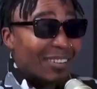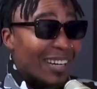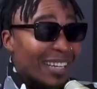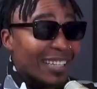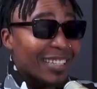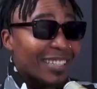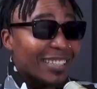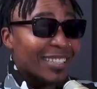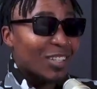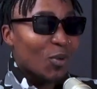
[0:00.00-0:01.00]
a cigarette,
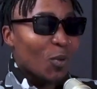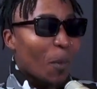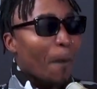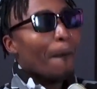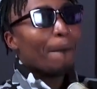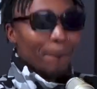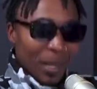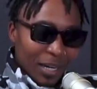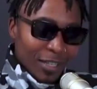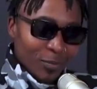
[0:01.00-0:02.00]
you know.
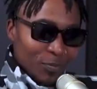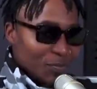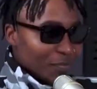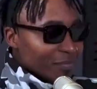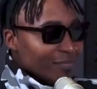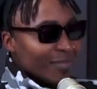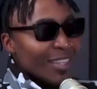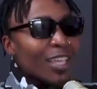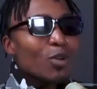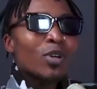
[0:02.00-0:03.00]
But
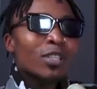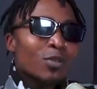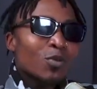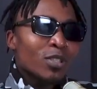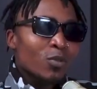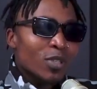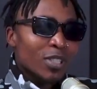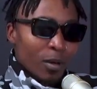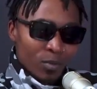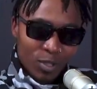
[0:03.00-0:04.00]
it was
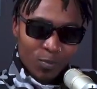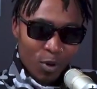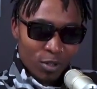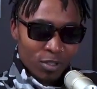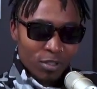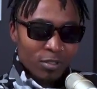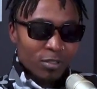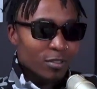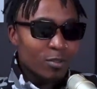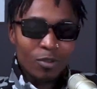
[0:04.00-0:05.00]

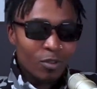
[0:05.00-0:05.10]
unresponse.